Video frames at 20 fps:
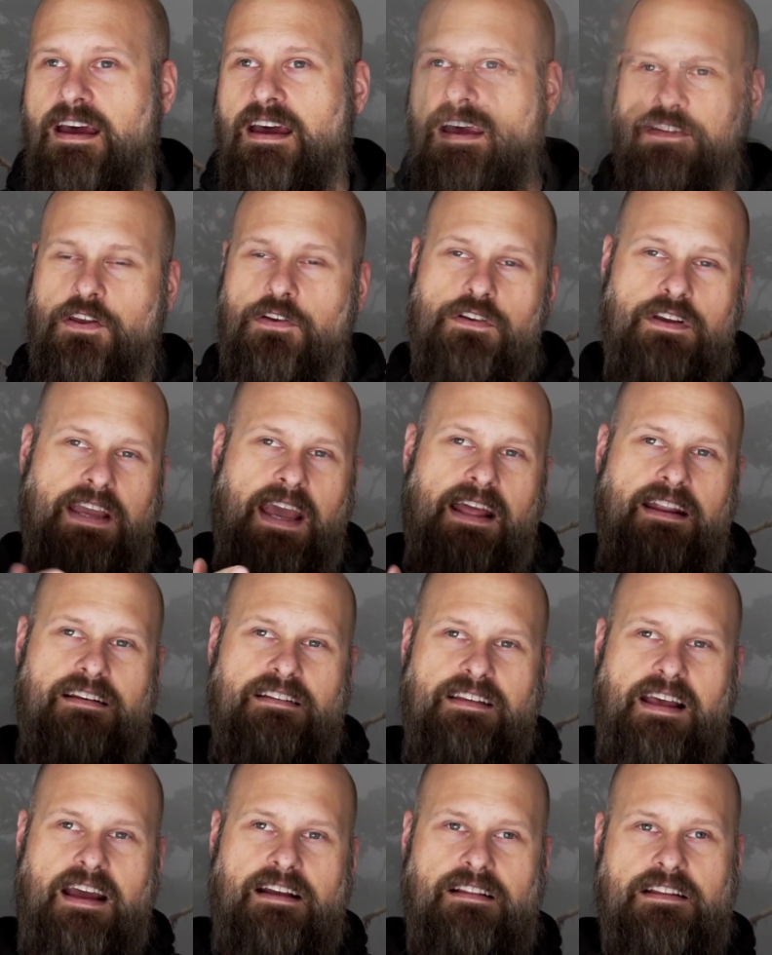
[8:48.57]
So you can't
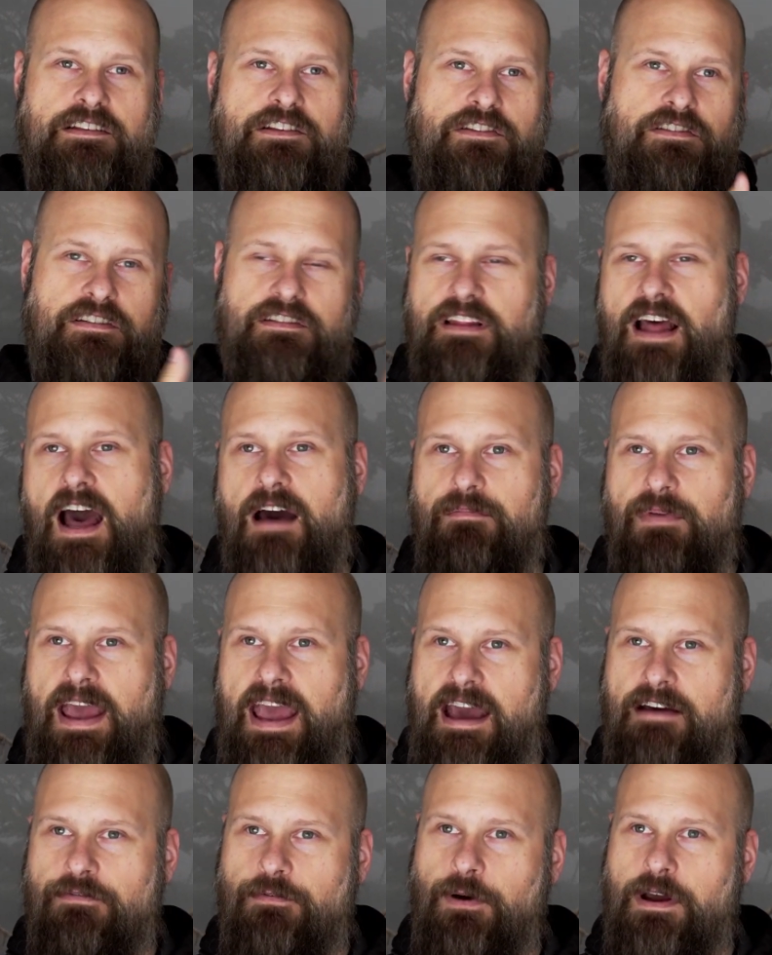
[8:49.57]
exactly just stop
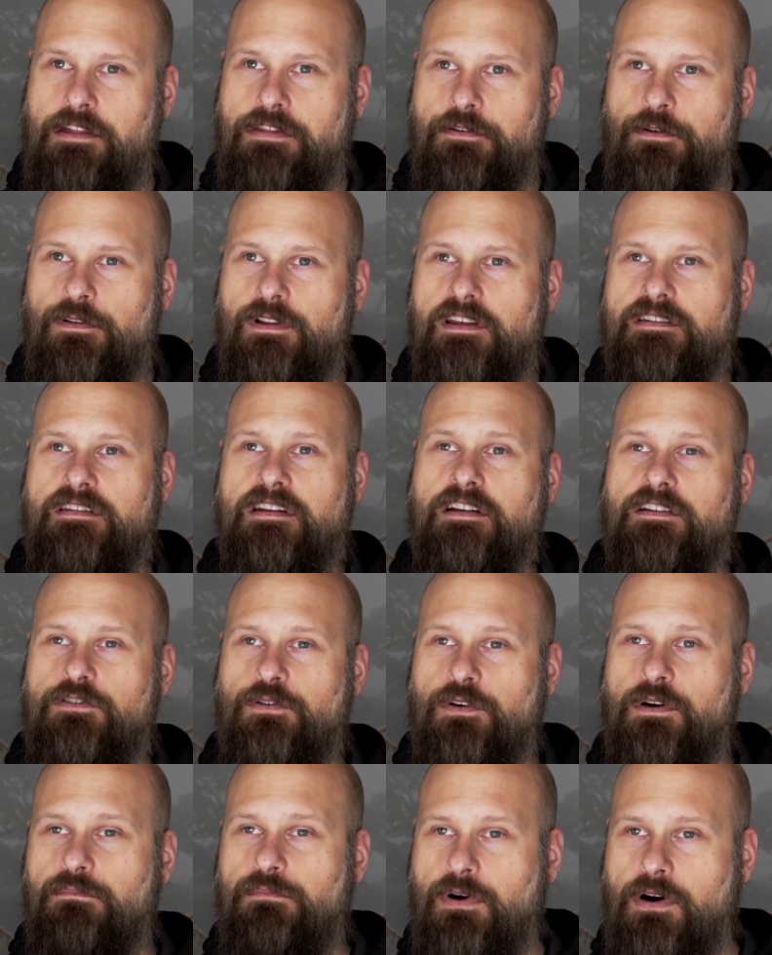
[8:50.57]
halfway through listening
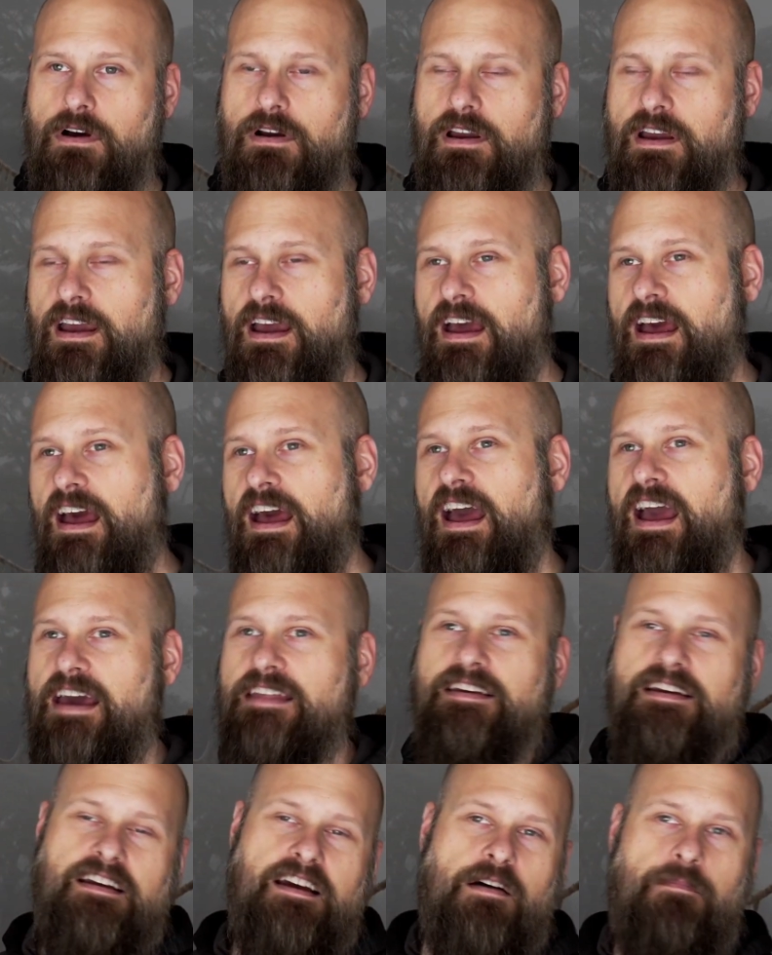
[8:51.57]
to a book and
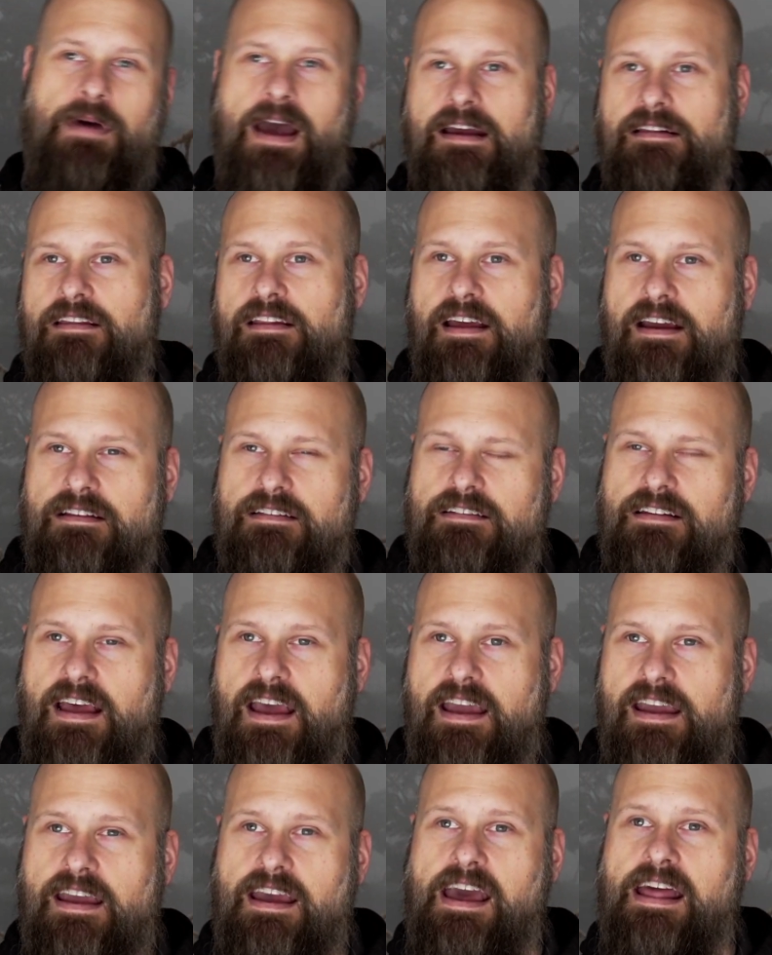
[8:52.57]
then come back the next
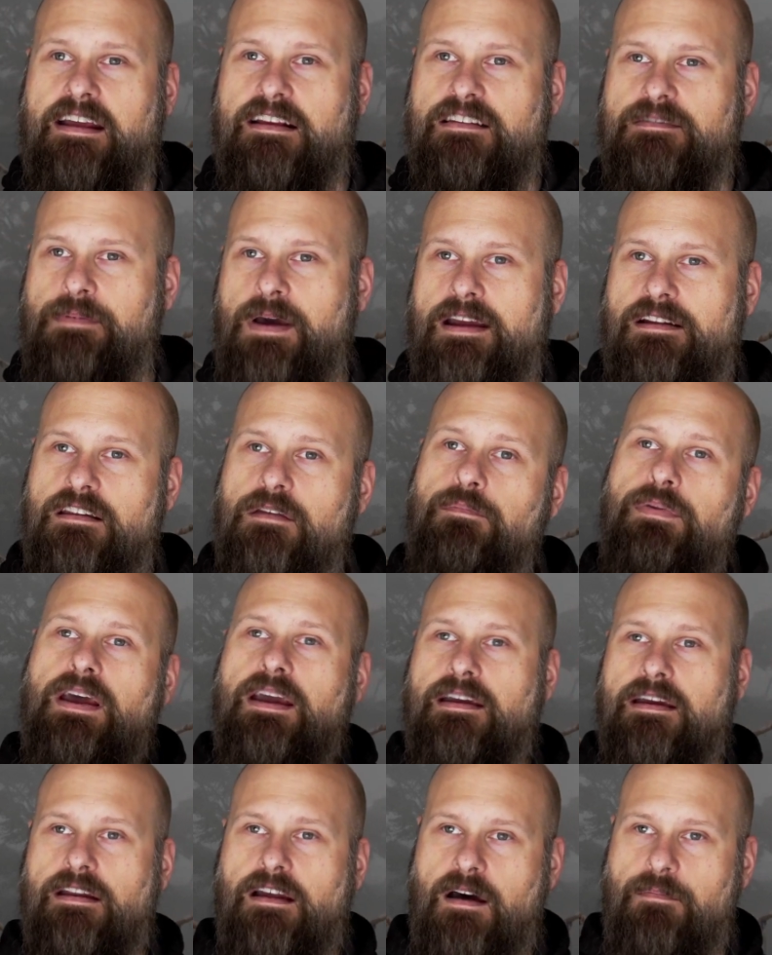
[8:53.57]
day and expect to
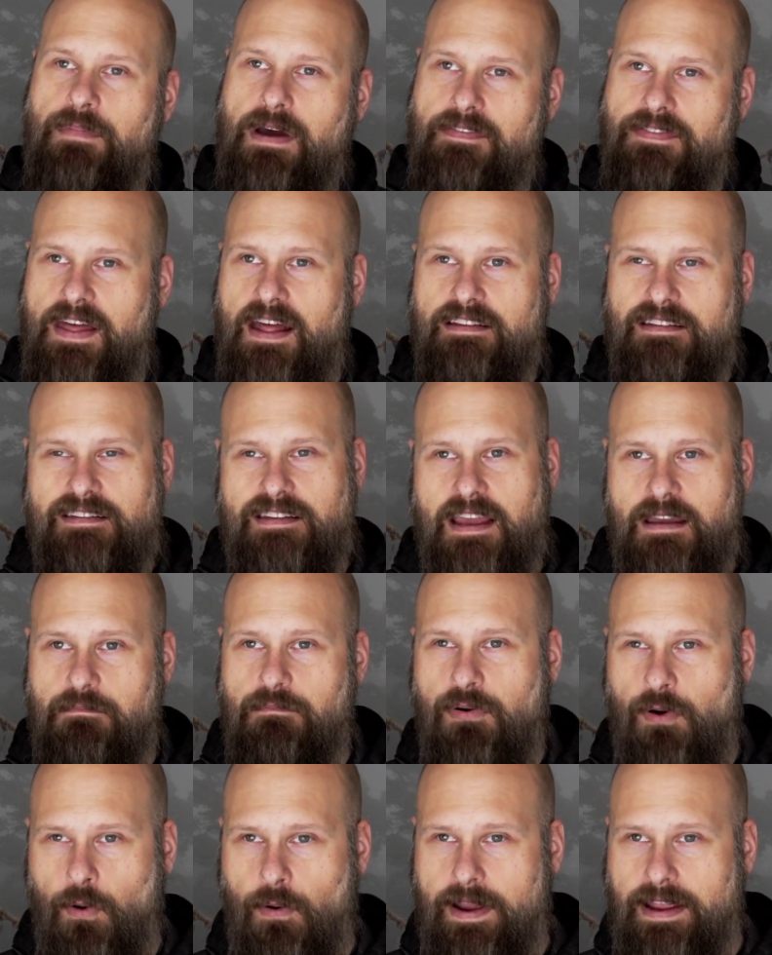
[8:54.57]
pick it up at that same
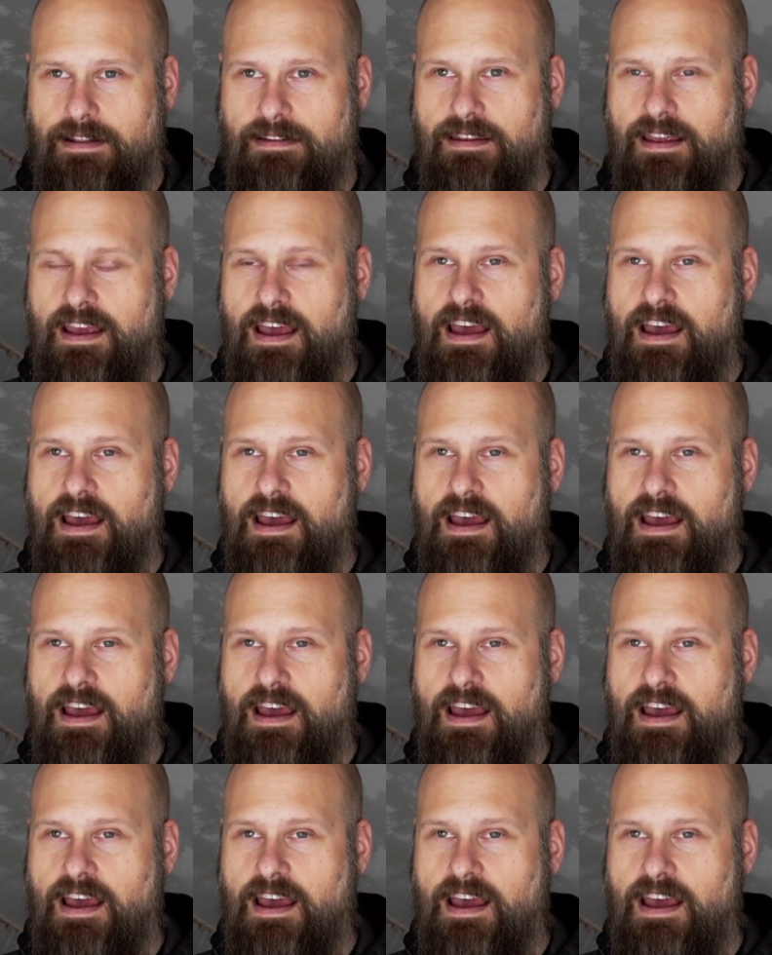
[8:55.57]
point